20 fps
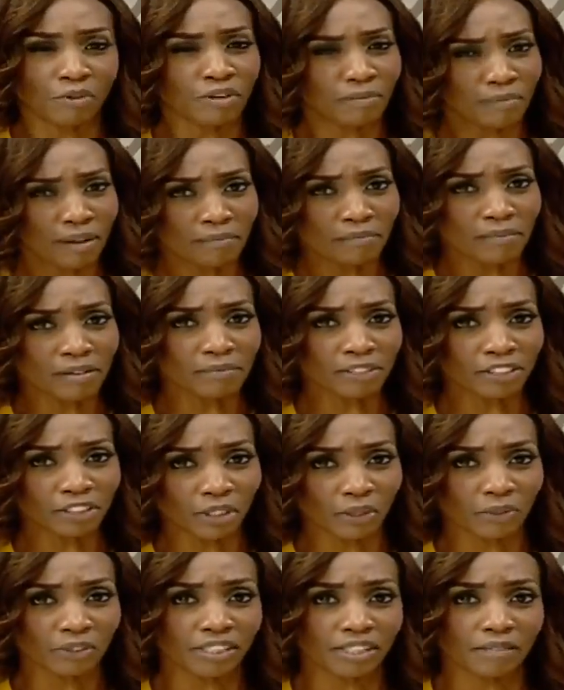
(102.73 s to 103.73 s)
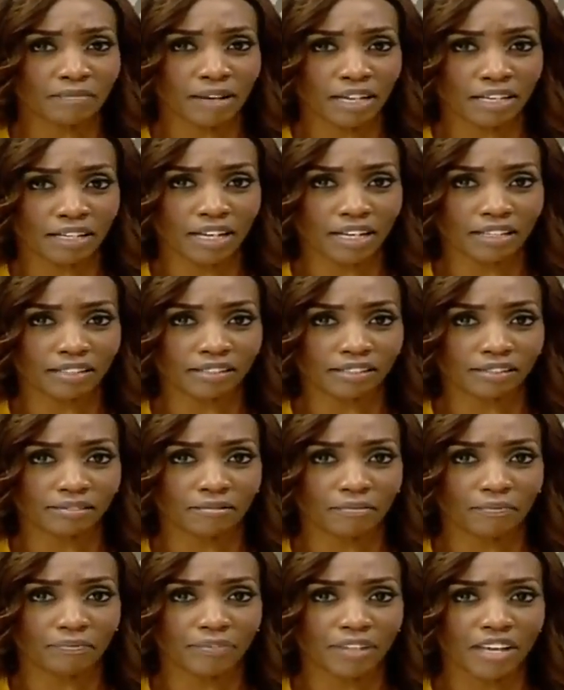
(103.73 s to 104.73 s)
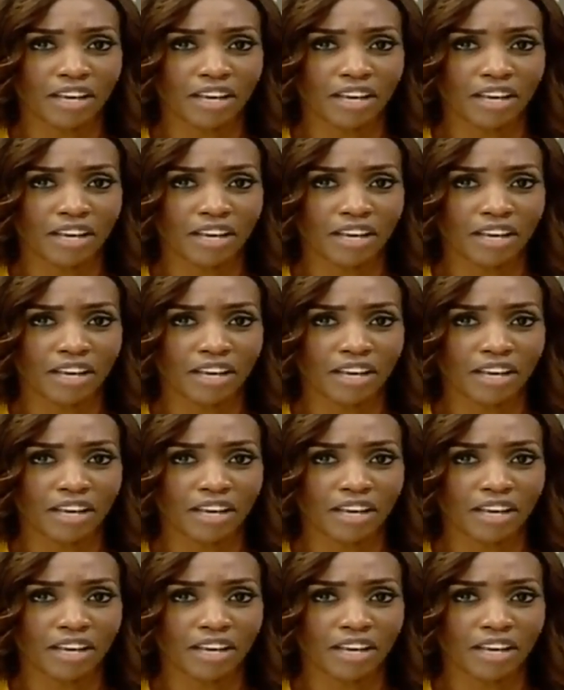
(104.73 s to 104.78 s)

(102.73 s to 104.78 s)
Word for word: Remember Machozi Mondays?